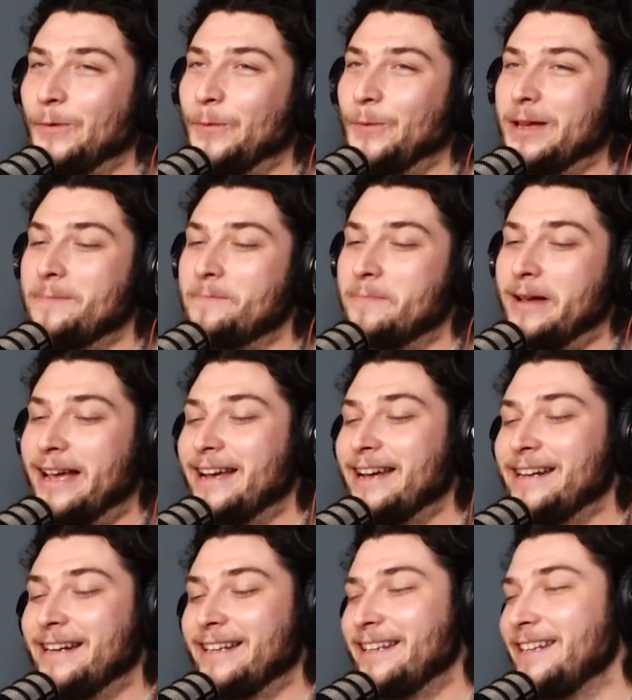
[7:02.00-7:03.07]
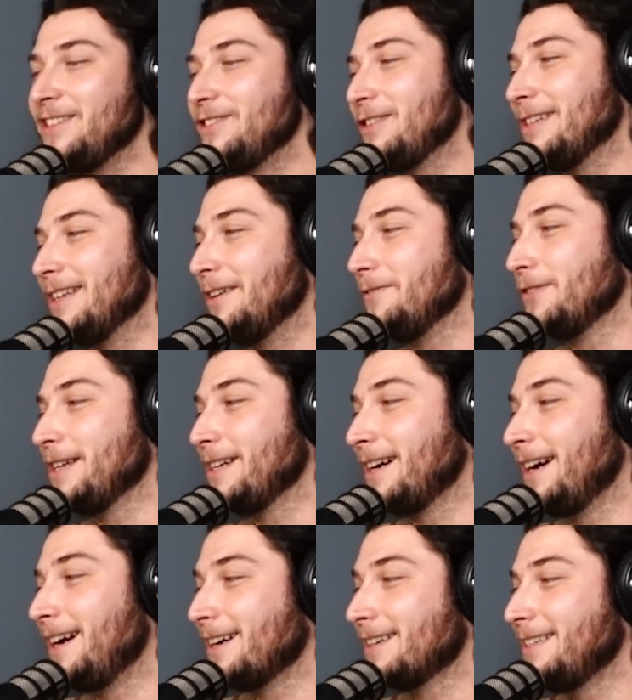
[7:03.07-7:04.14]
we made each and every
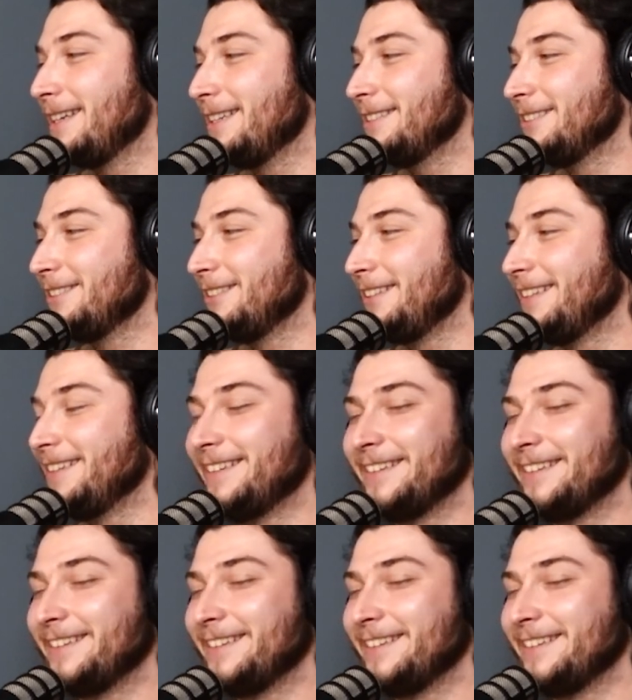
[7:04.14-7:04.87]
cocktail